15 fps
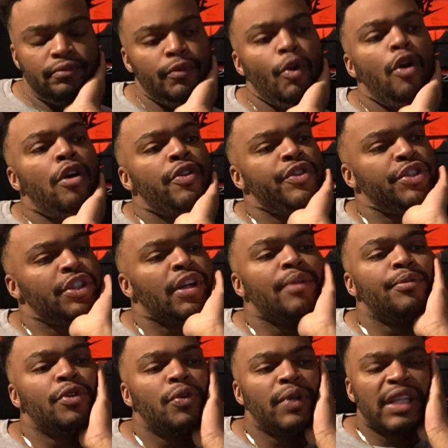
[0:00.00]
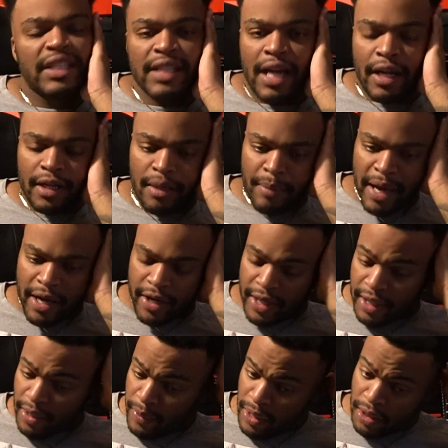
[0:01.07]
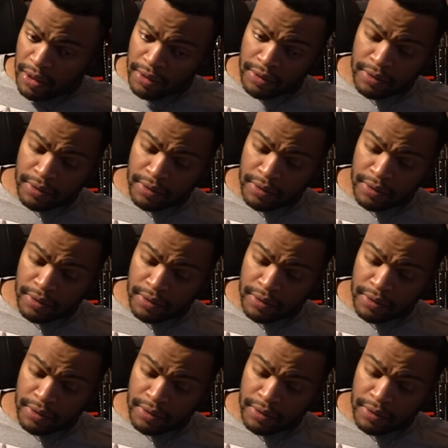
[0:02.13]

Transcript: all the shit I'm doing is not gonna matter anyway.